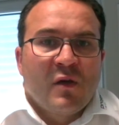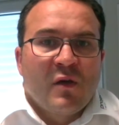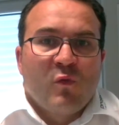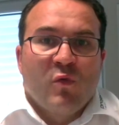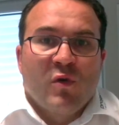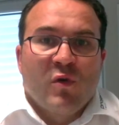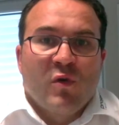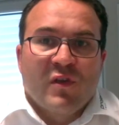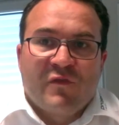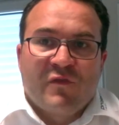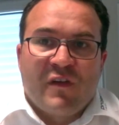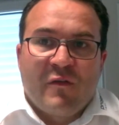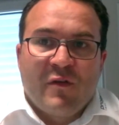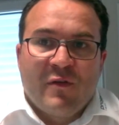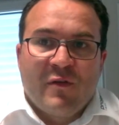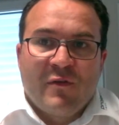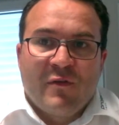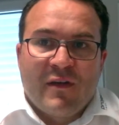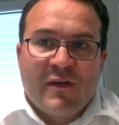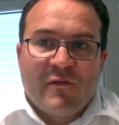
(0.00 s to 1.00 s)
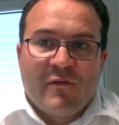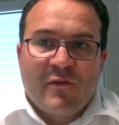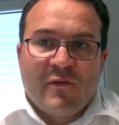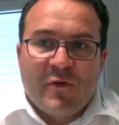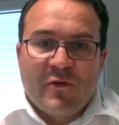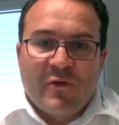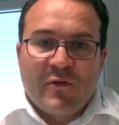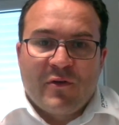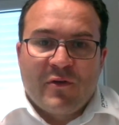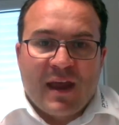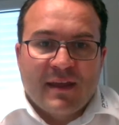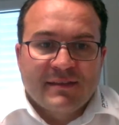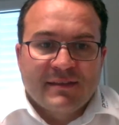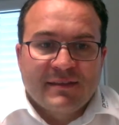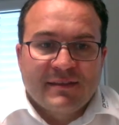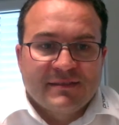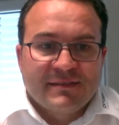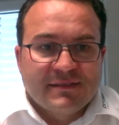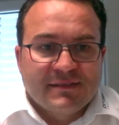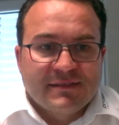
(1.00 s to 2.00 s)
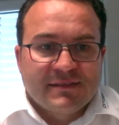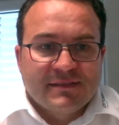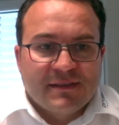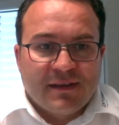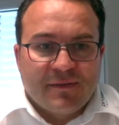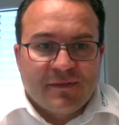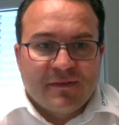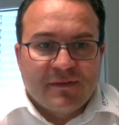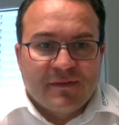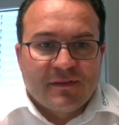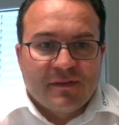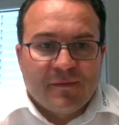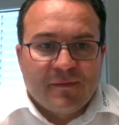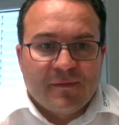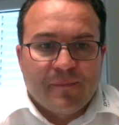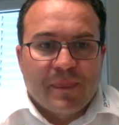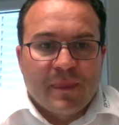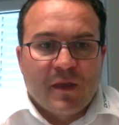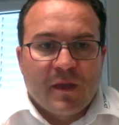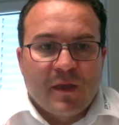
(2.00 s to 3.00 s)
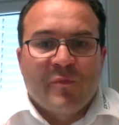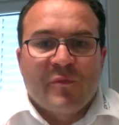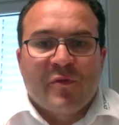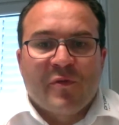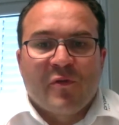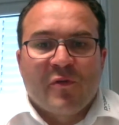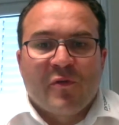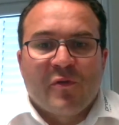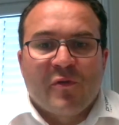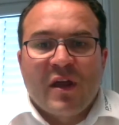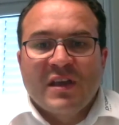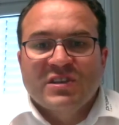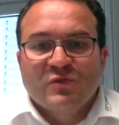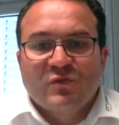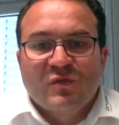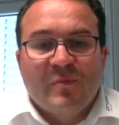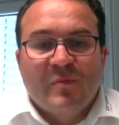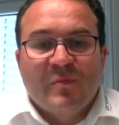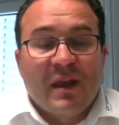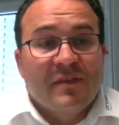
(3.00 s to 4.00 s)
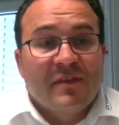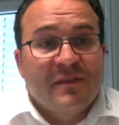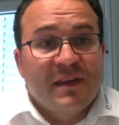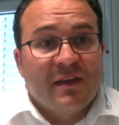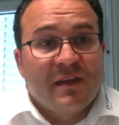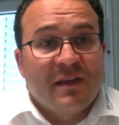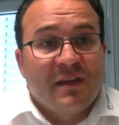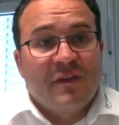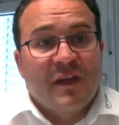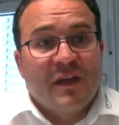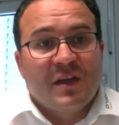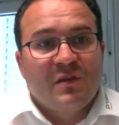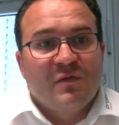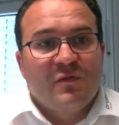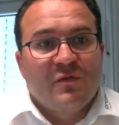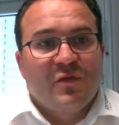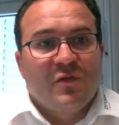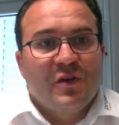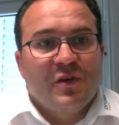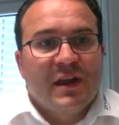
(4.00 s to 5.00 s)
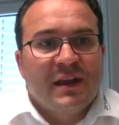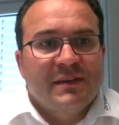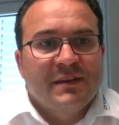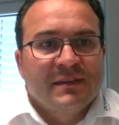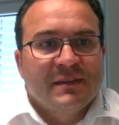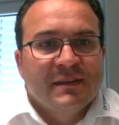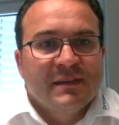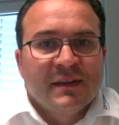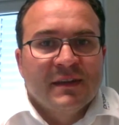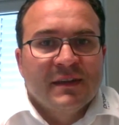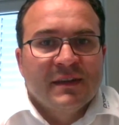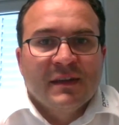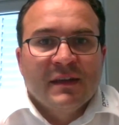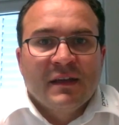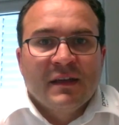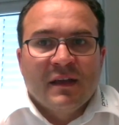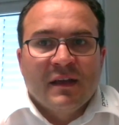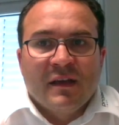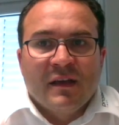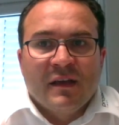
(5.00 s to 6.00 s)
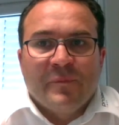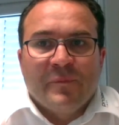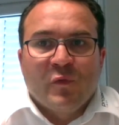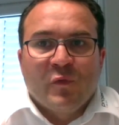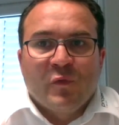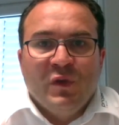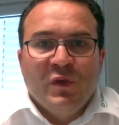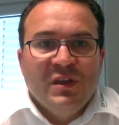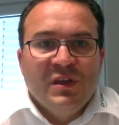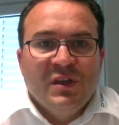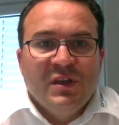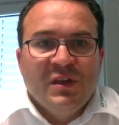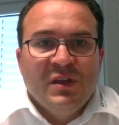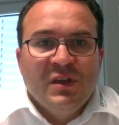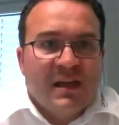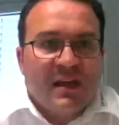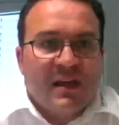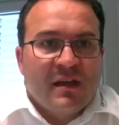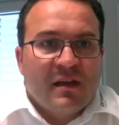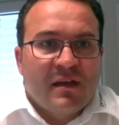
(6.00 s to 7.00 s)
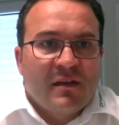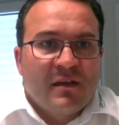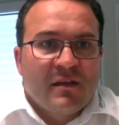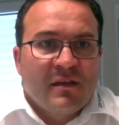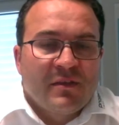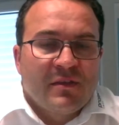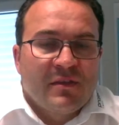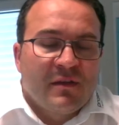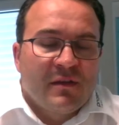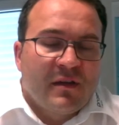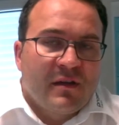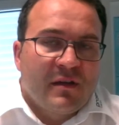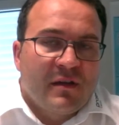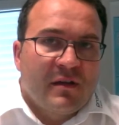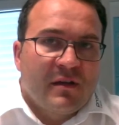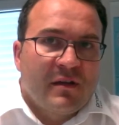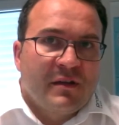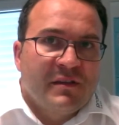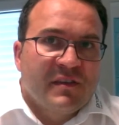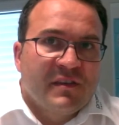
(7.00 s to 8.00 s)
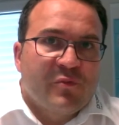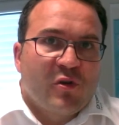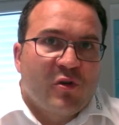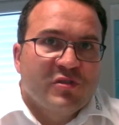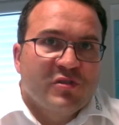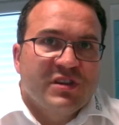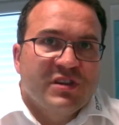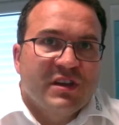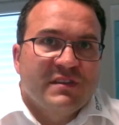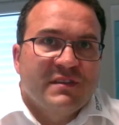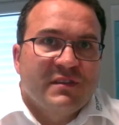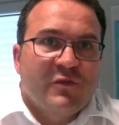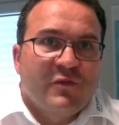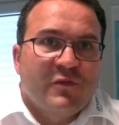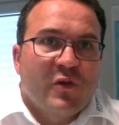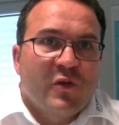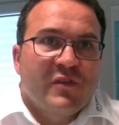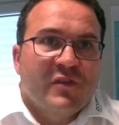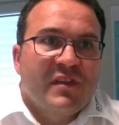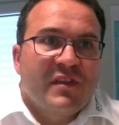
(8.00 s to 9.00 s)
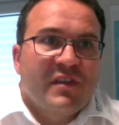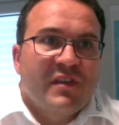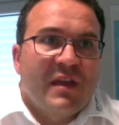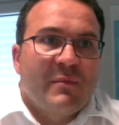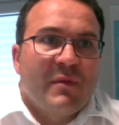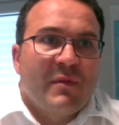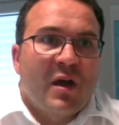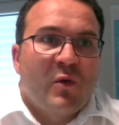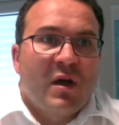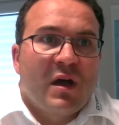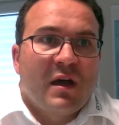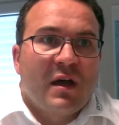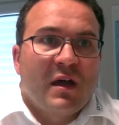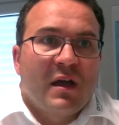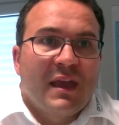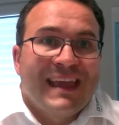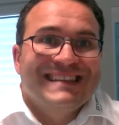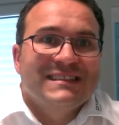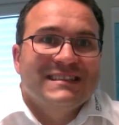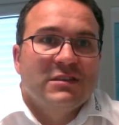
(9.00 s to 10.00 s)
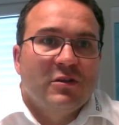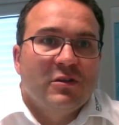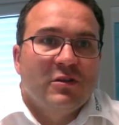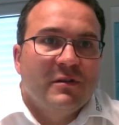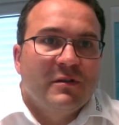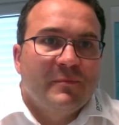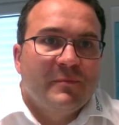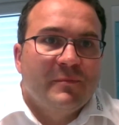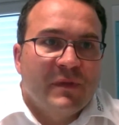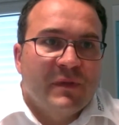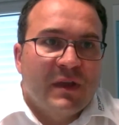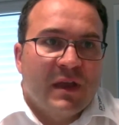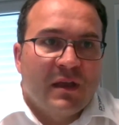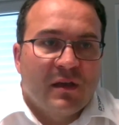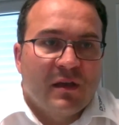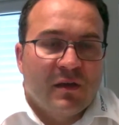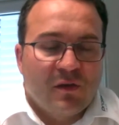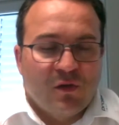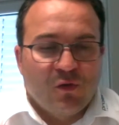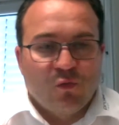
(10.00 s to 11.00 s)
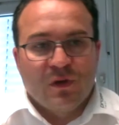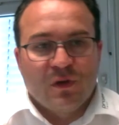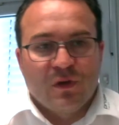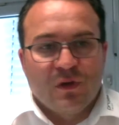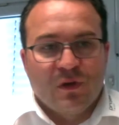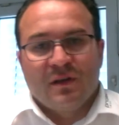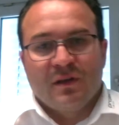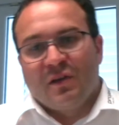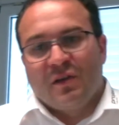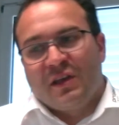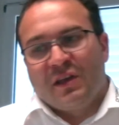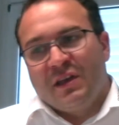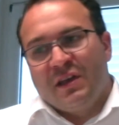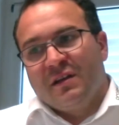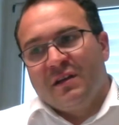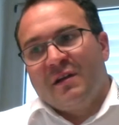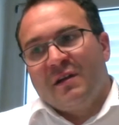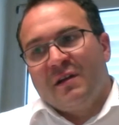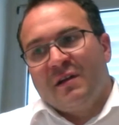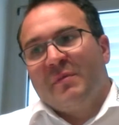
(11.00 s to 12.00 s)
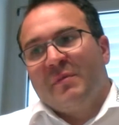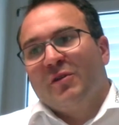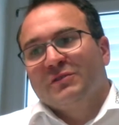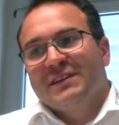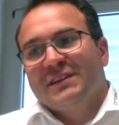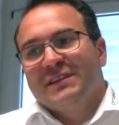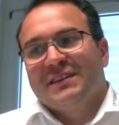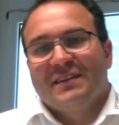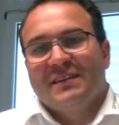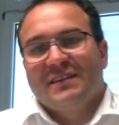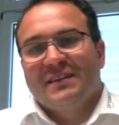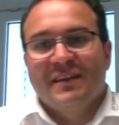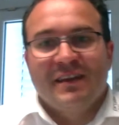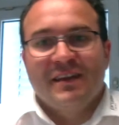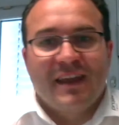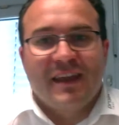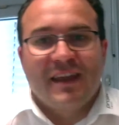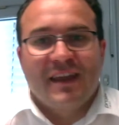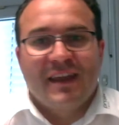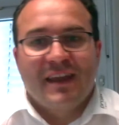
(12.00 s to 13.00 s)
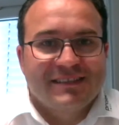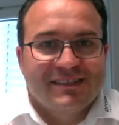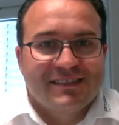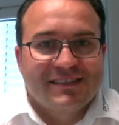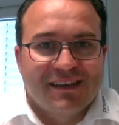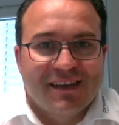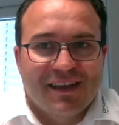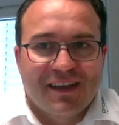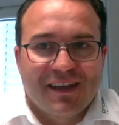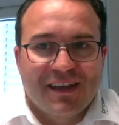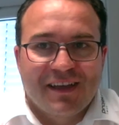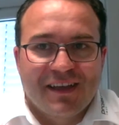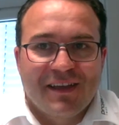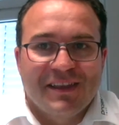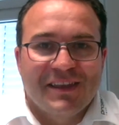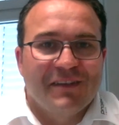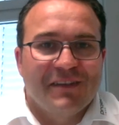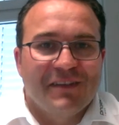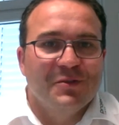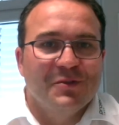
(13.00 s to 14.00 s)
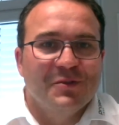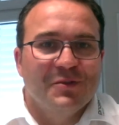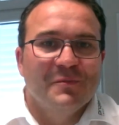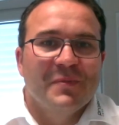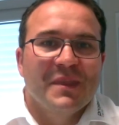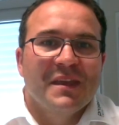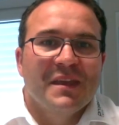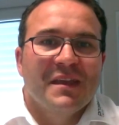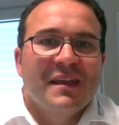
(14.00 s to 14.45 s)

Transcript: was very, very, very nice. And the cooperation with Nedam, thank you for that. We used in this project the first time our X-Long. Yeah, you will hear about that in the next interview,